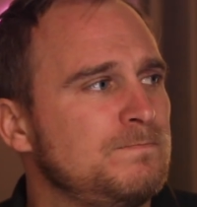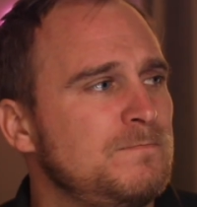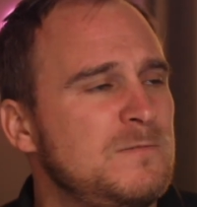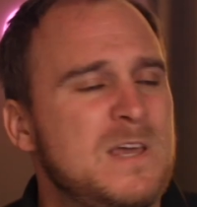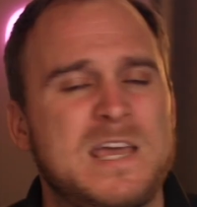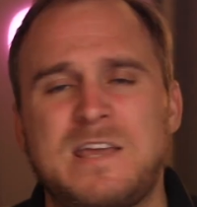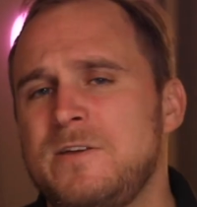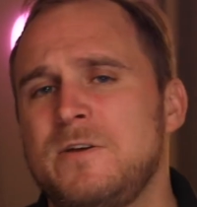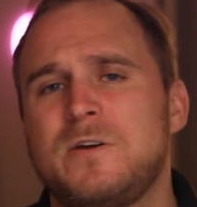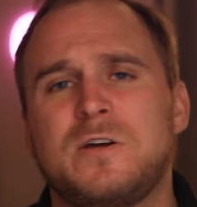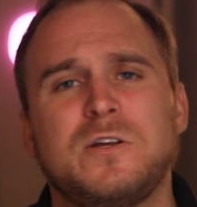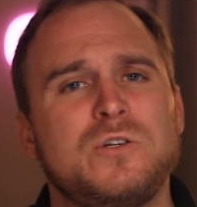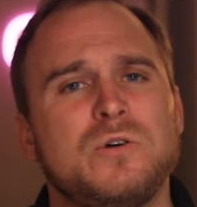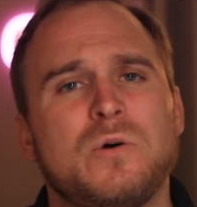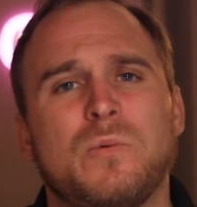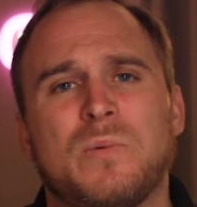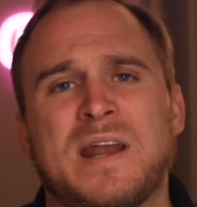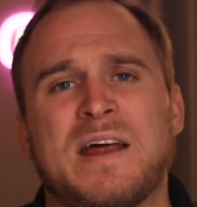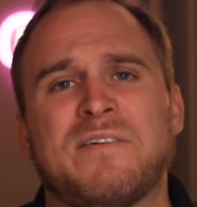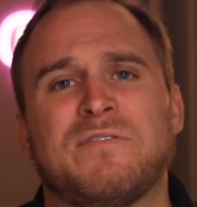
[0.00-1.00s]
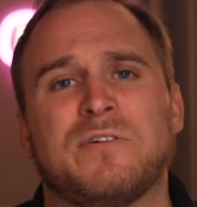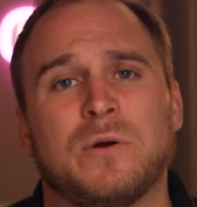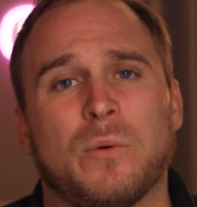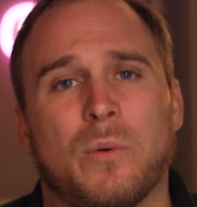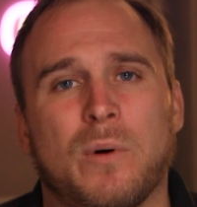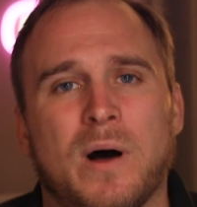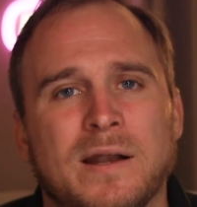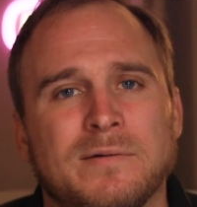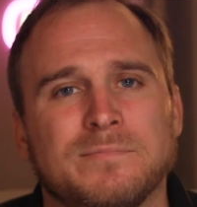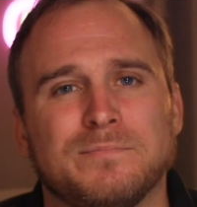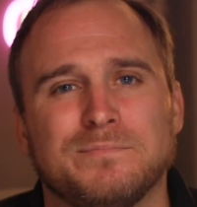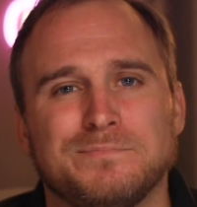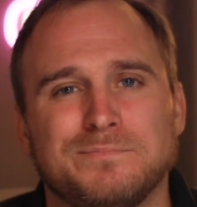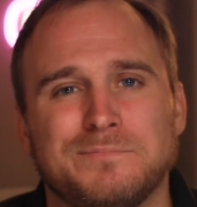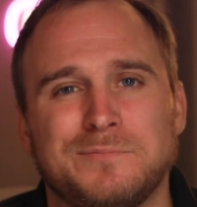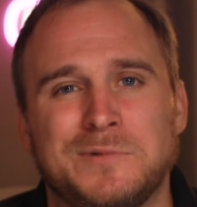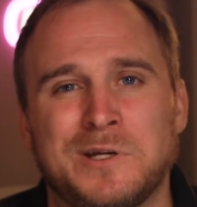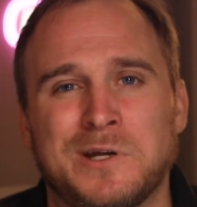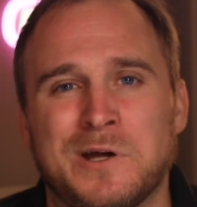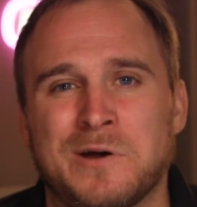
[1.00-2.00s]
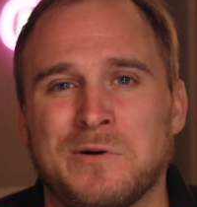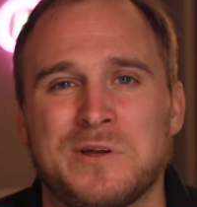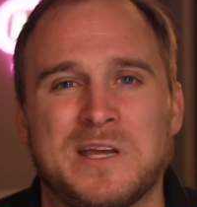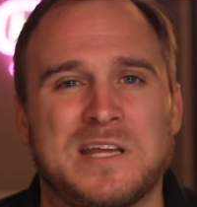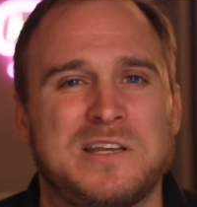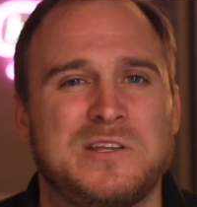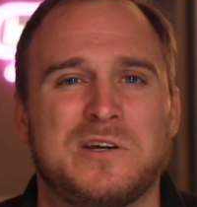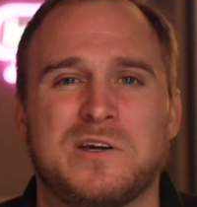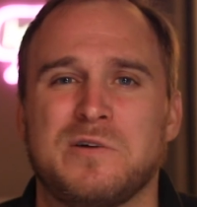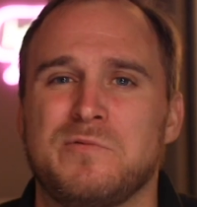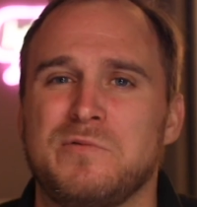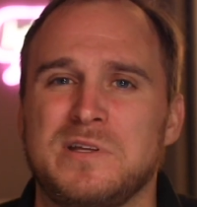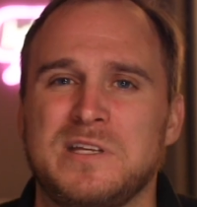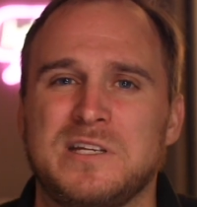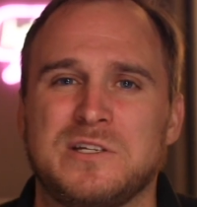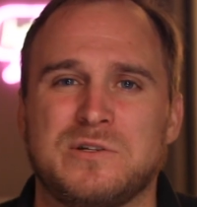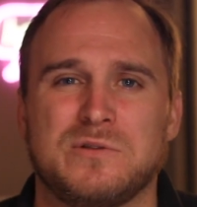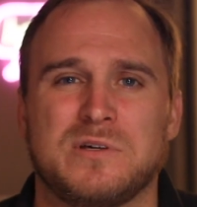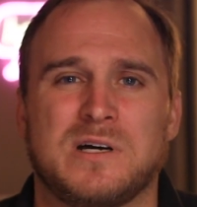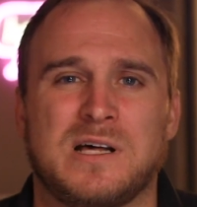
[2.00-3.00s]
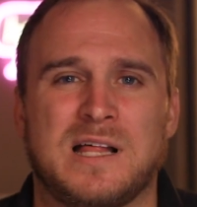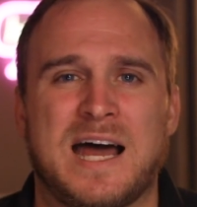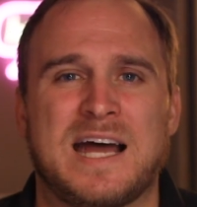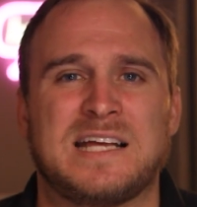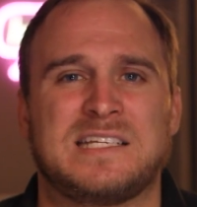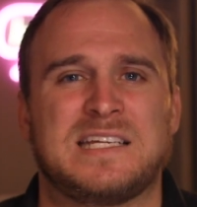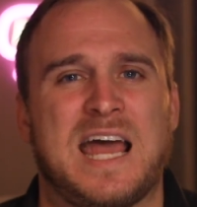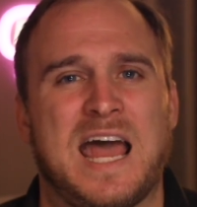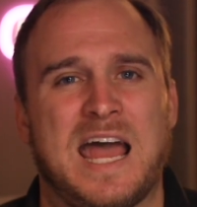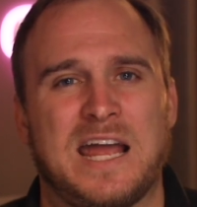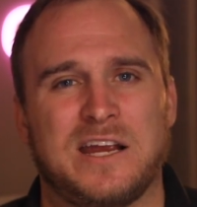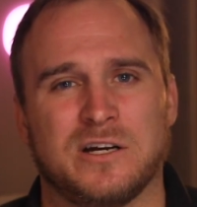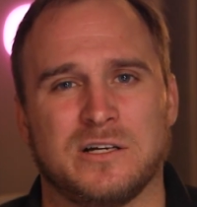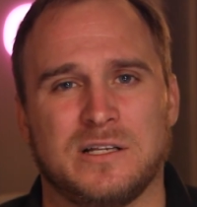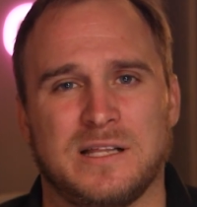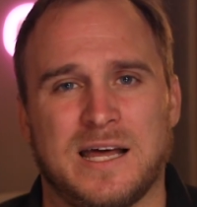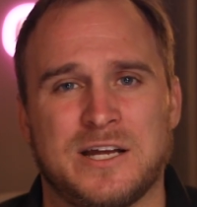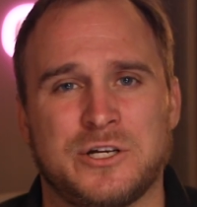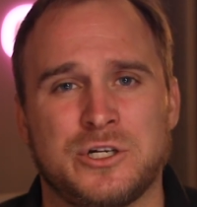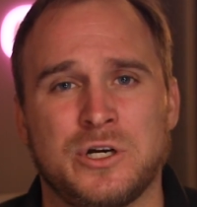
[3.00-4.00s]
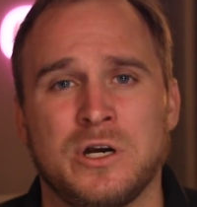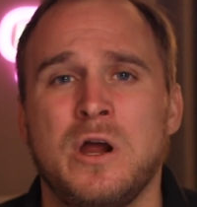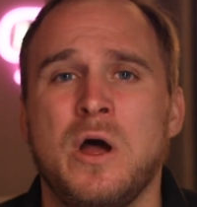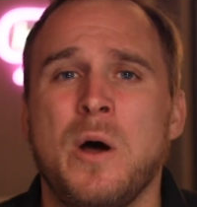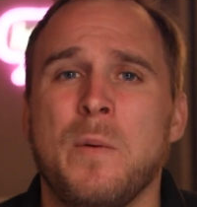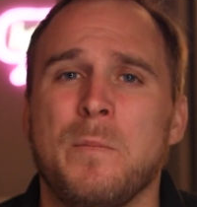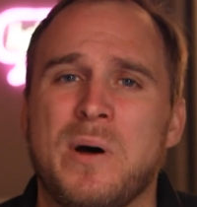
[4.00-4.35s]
can do it whenever you want. You can really do the class at your leisure,